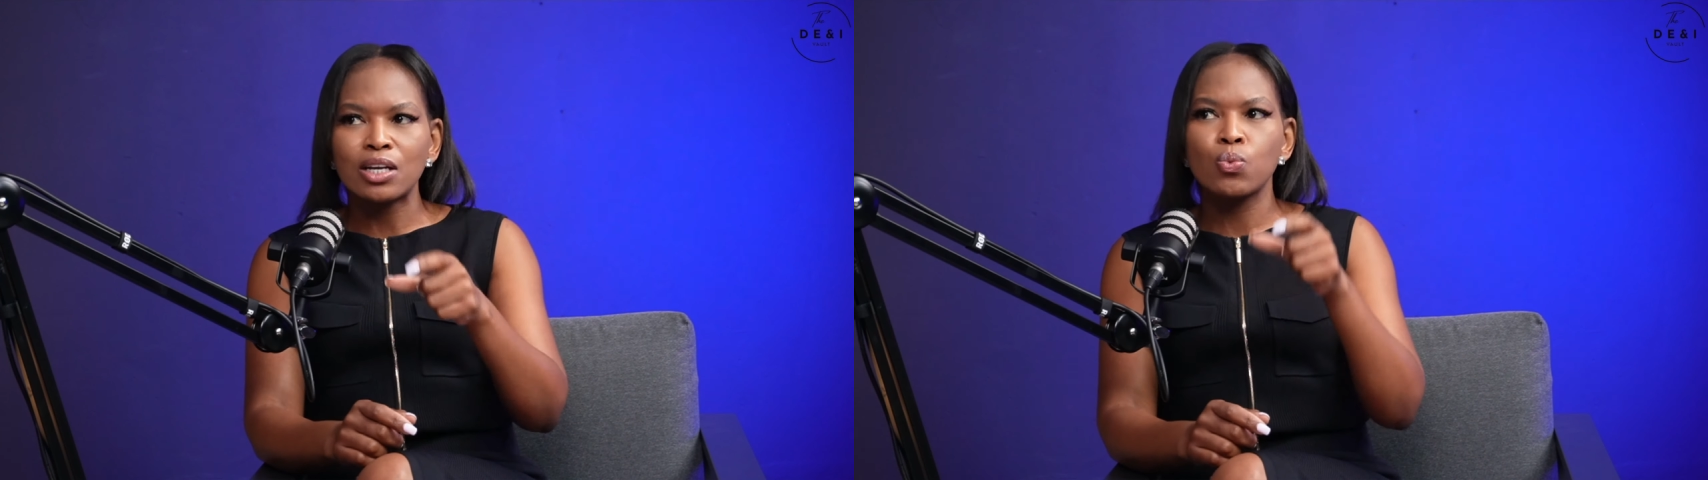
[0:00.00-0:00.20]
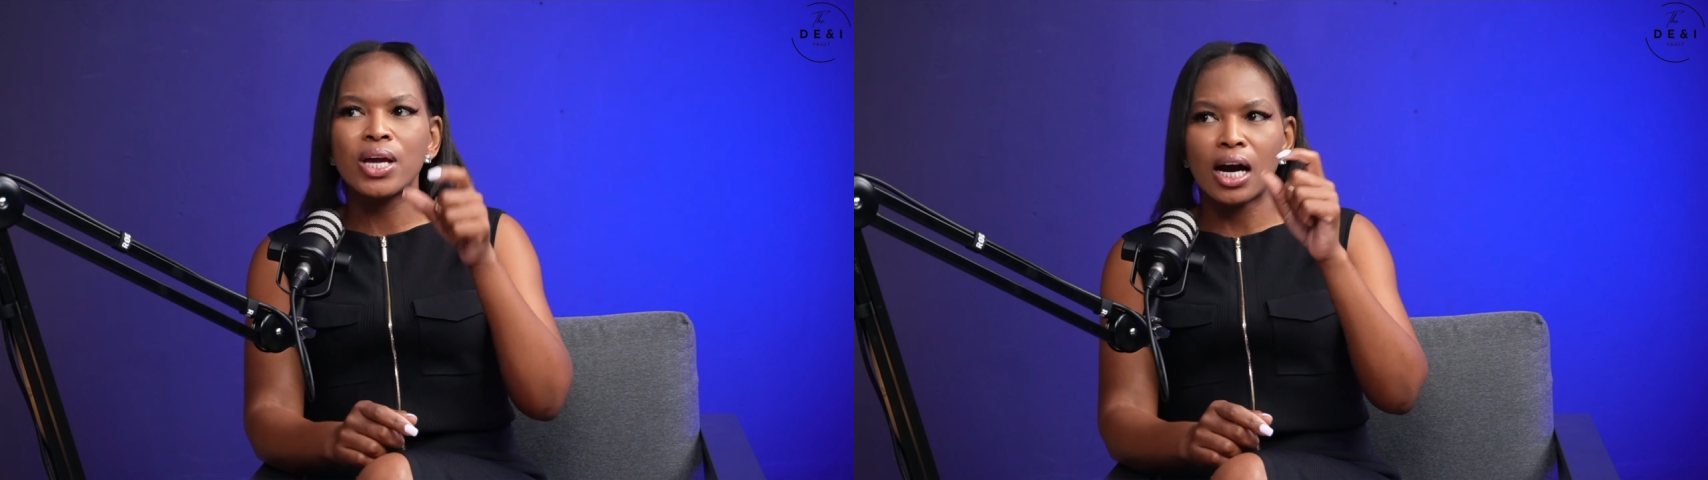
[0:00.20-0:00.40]

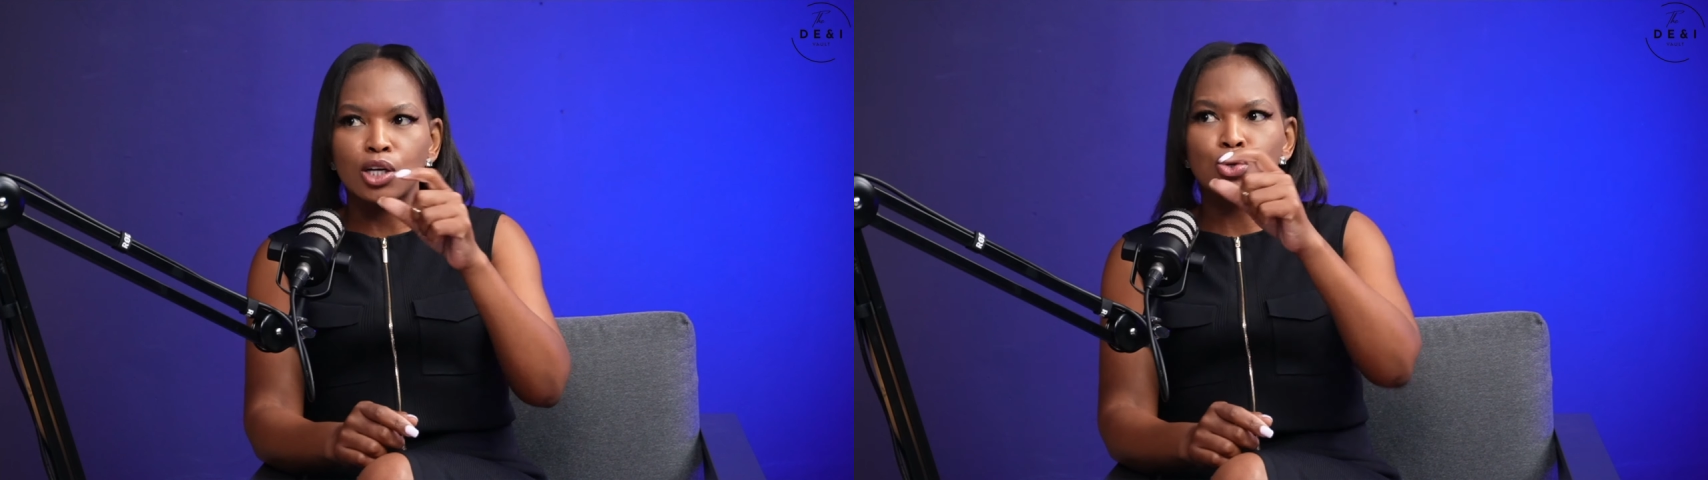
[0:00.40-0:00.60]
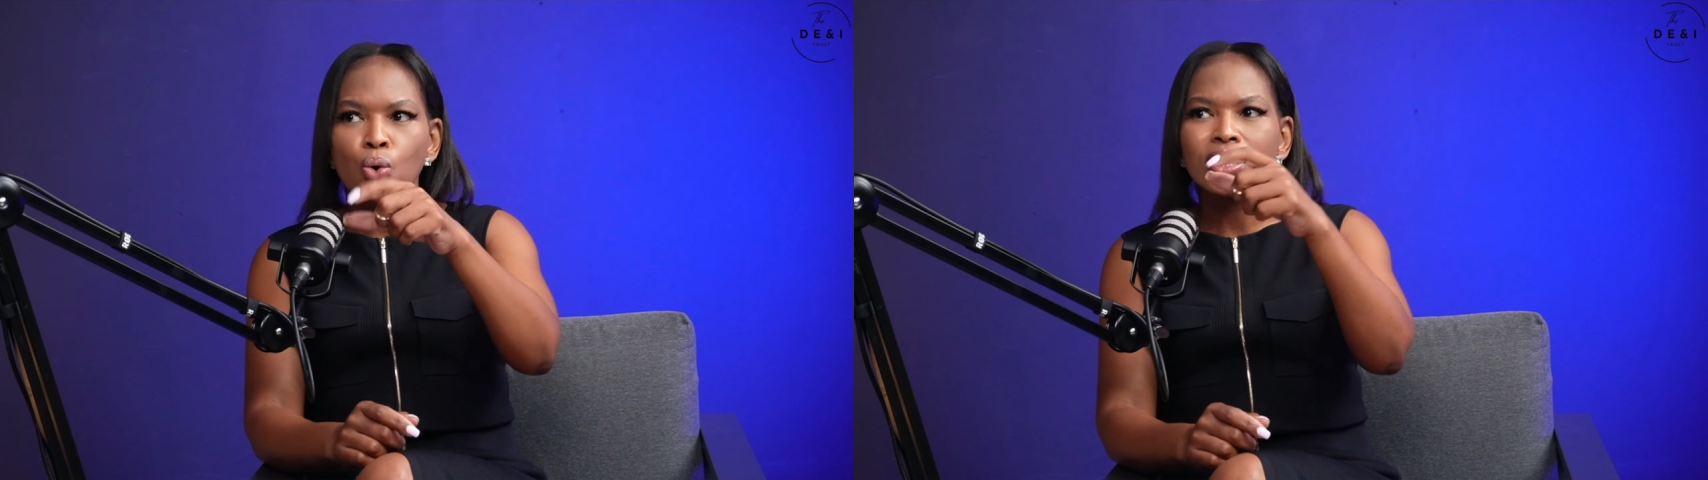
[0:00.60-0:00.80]
we are
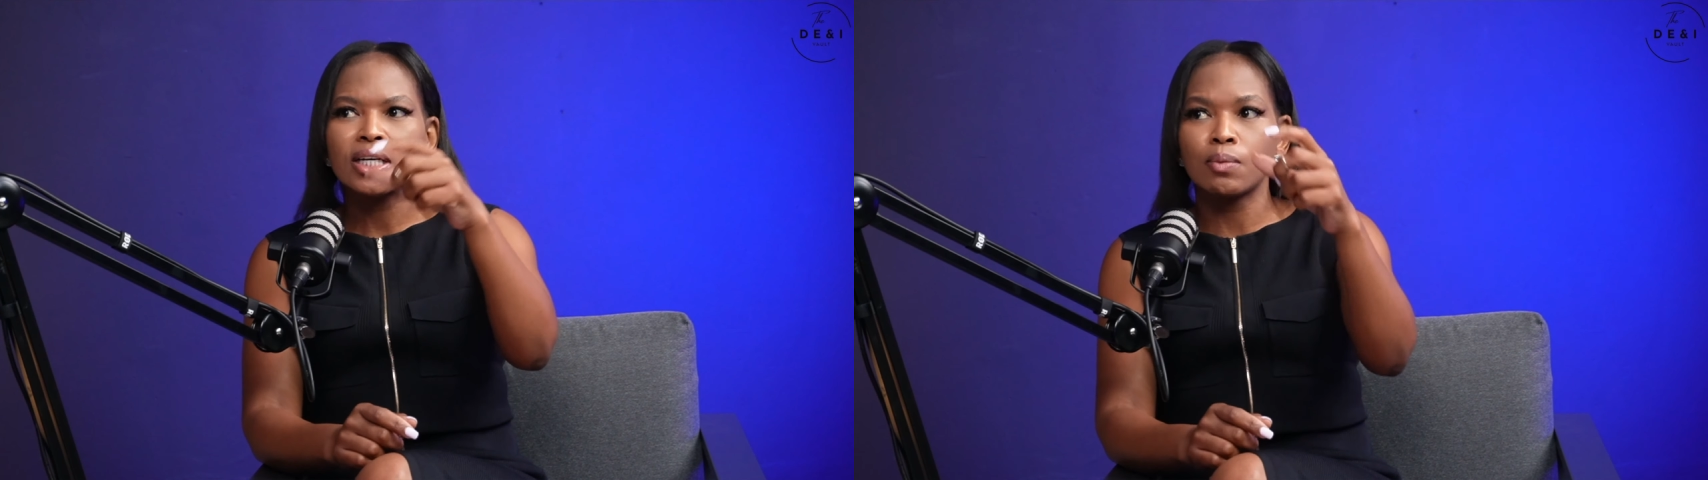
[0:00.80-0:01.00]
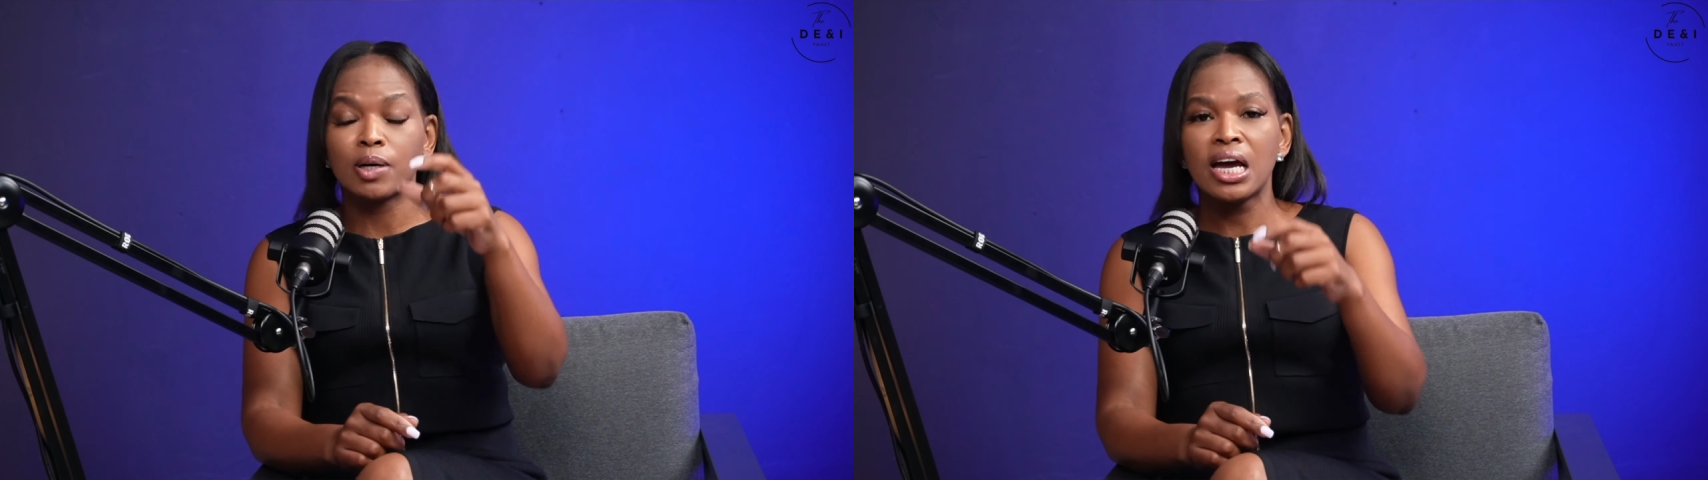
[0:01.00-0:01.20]
talking
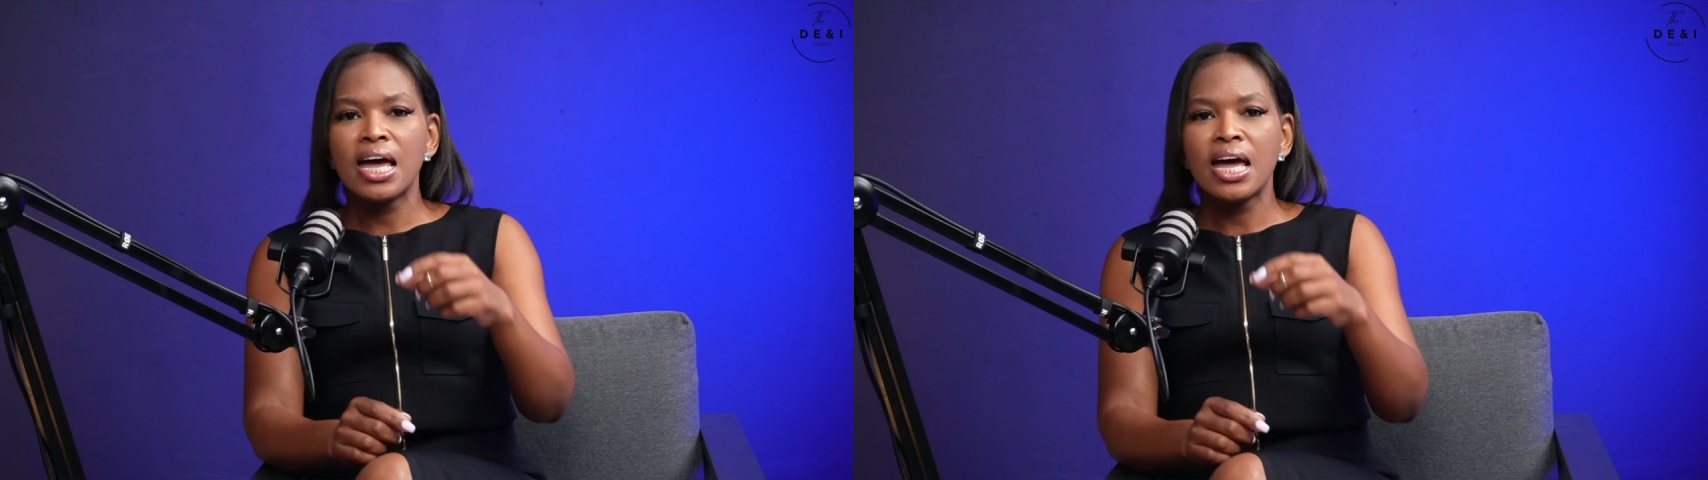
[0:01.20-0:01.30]
about.